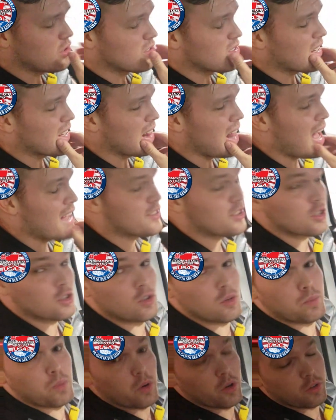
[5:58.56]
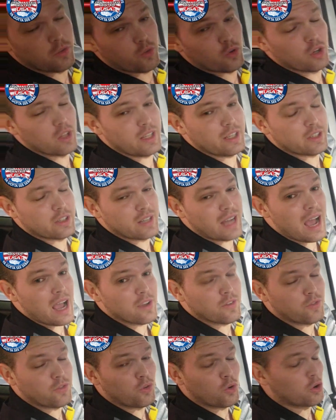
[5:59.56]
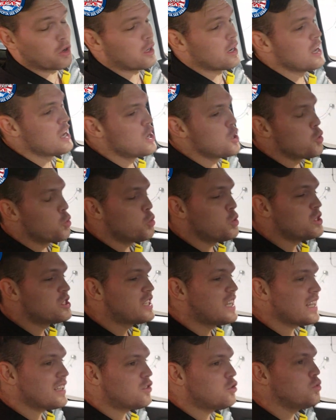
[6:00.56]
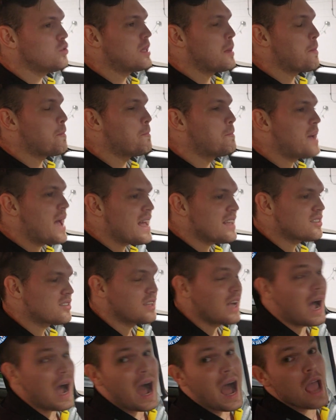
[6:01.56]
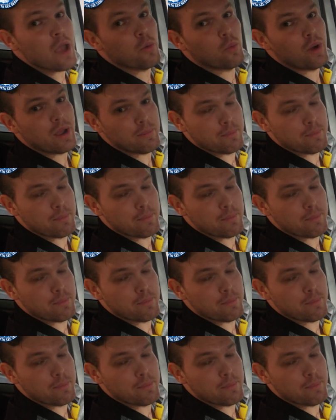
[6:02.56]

is a classic 2.4 liter i4, which gets you the best highway